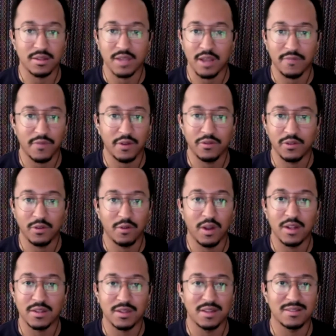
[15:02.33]
I felt a great
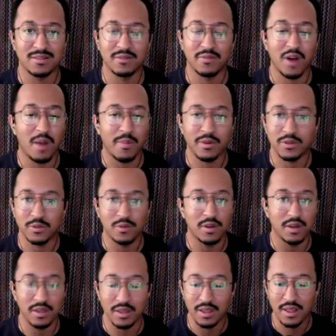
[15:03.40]
sense of
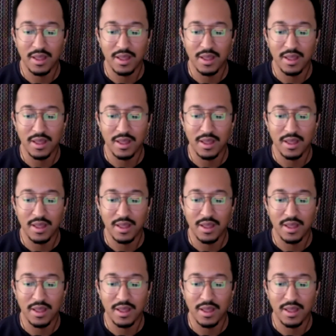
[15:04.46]
opportunity.